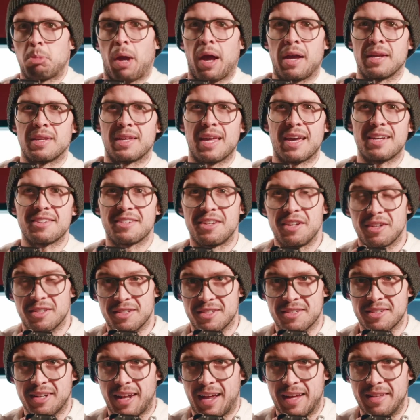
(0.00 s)
I guess you can
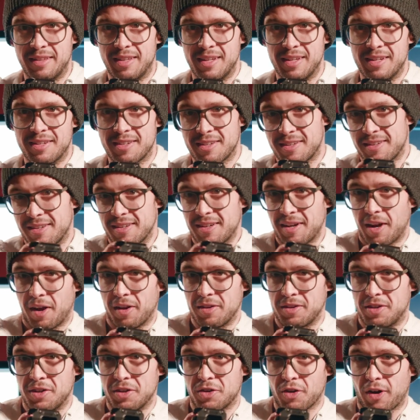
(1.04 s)
slide this
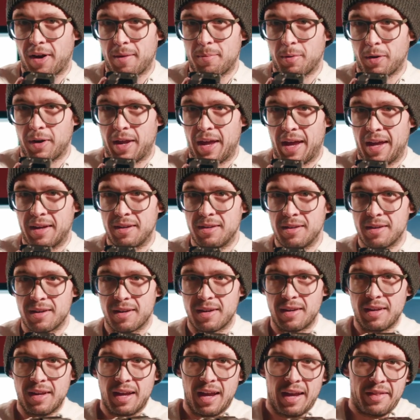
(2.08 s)
onto your tripod head
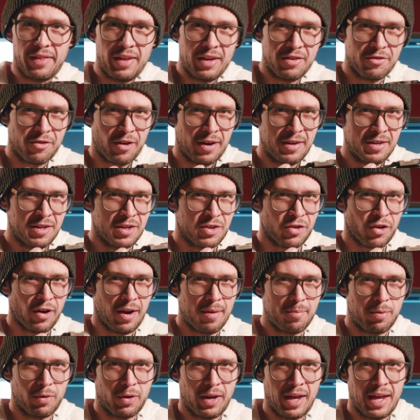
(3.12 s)
and then run your
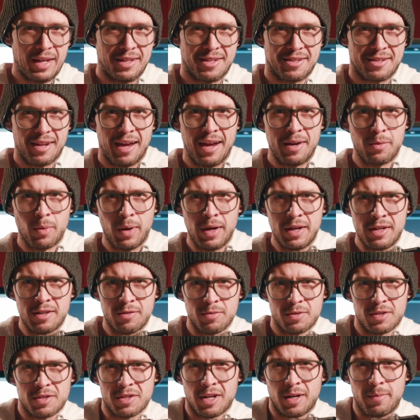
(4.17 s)
tripod head sideways,
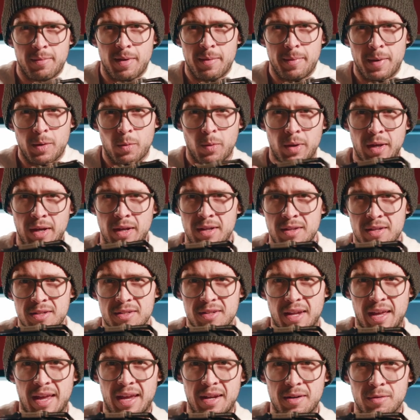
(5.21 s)
which is going to be a bit weird because
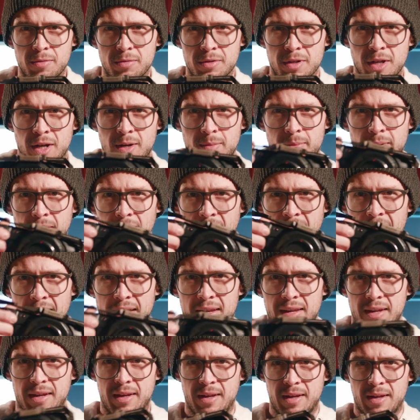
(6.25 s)
the handle's going to be
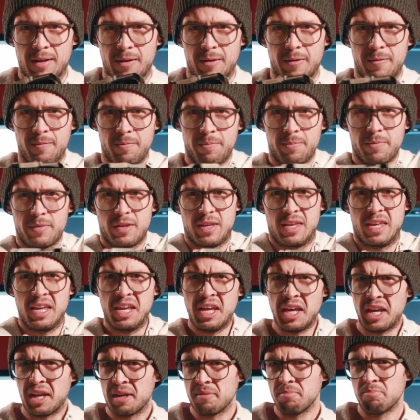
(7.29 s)
like
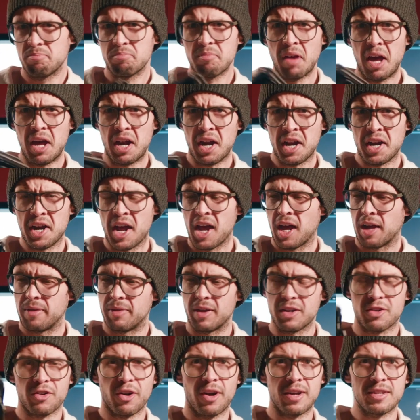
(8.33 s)
here. I don't know.
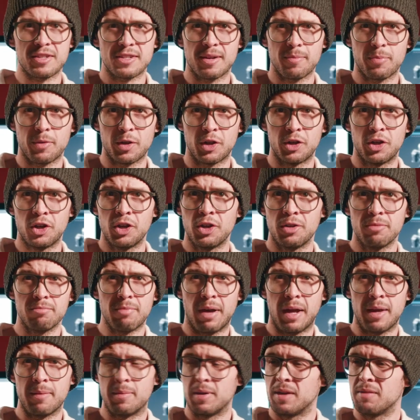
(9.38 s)
They're trying something new,
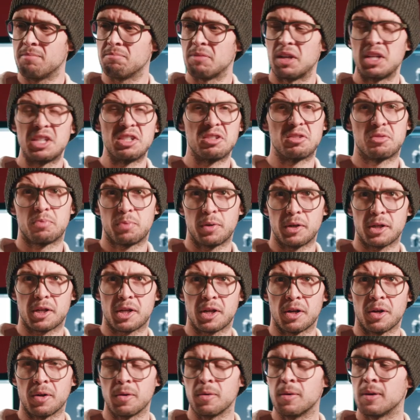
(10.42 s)
maybe. It's pretty
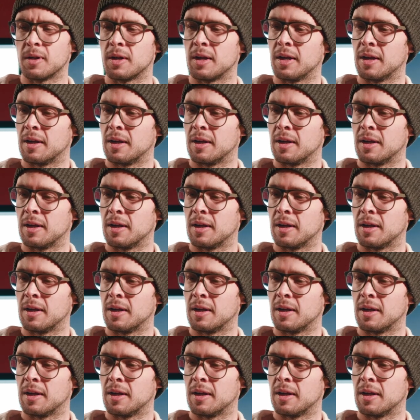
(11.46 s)
cool.